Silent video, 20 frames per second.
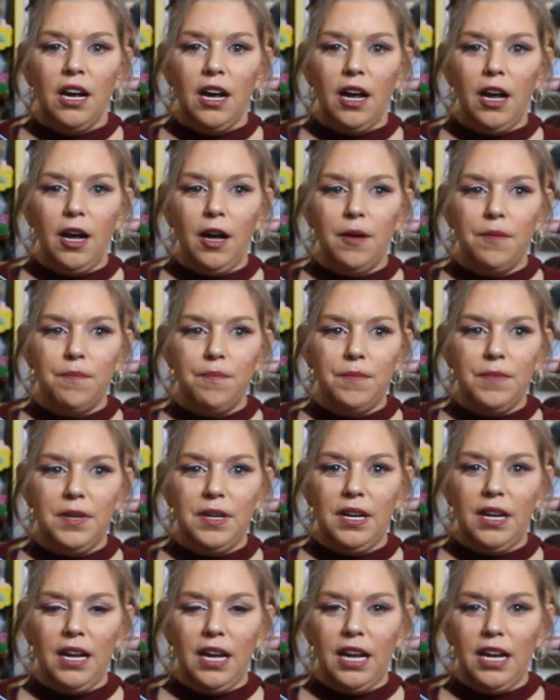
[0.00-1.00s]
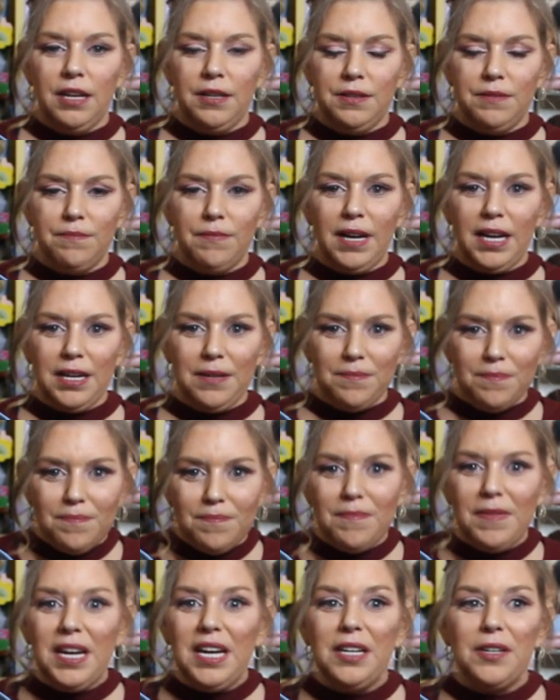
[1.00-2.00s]
Um, I, my
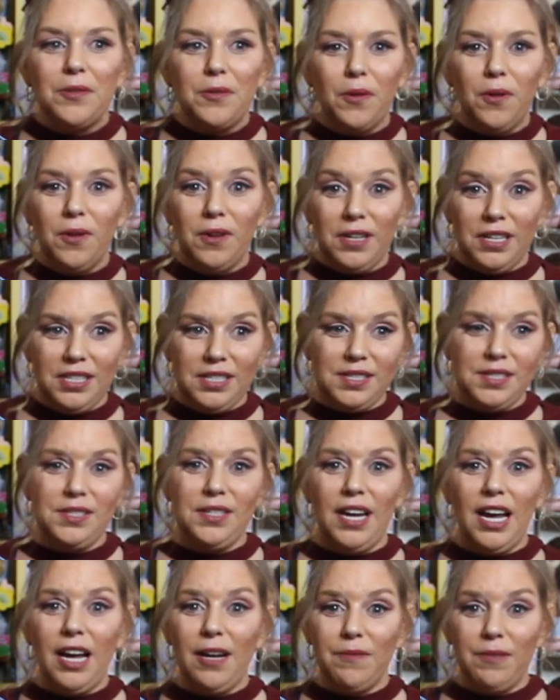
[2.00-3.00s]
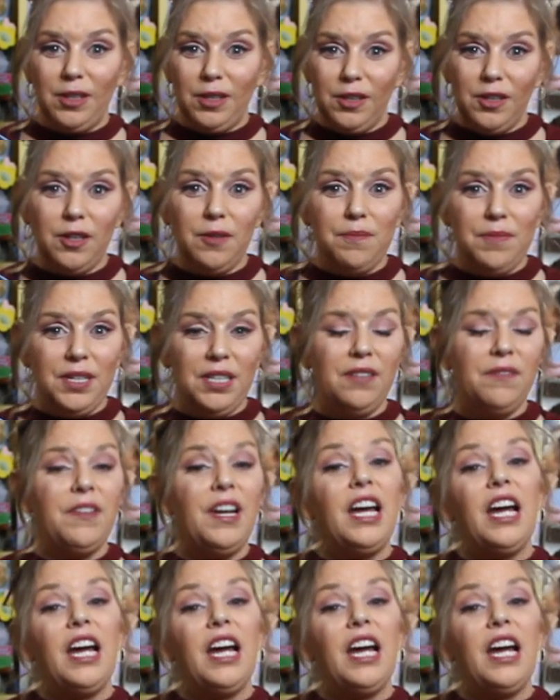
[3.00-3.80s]
main goal is to have a little bit of